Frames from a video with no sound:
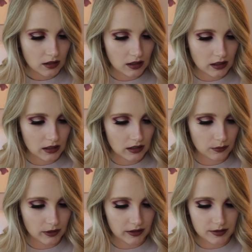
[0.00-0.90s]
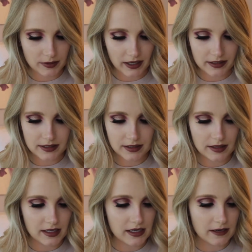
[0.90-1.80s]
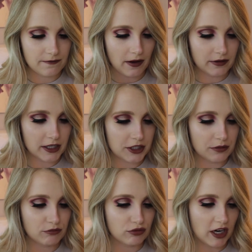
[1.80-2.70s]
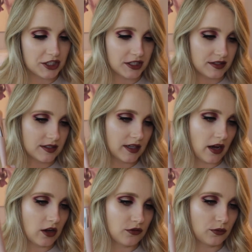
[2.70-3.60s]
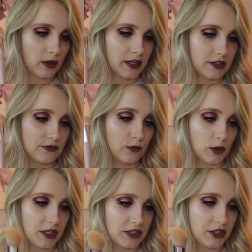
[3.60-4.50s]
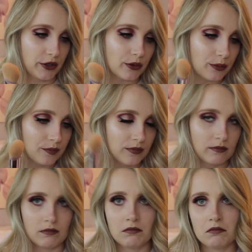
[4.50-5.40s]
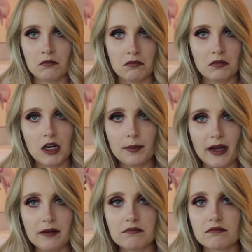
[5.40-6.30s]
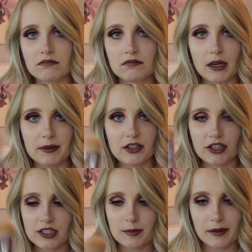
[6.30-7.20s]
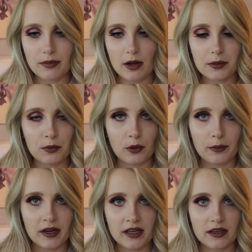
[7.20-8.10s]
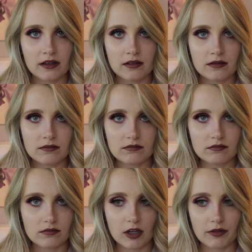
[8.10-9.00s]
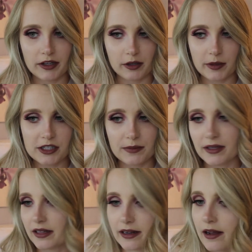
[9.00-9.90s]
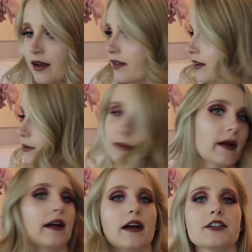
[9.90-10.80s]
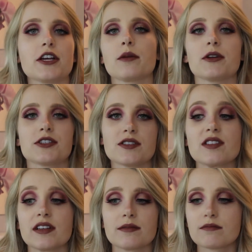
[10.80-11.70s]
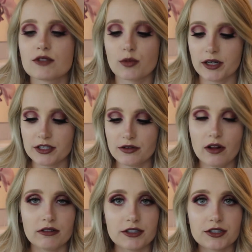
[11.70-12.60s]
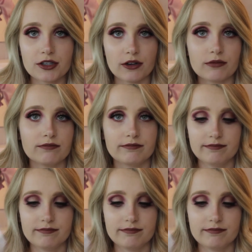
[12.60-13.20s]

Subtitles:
What else do we get? The foundation brush itself was $42. Not bad. I mean, you're going to spend probably more money on a regular brush. I mean, like, I think one of my eyeshadow brushes is like $22, so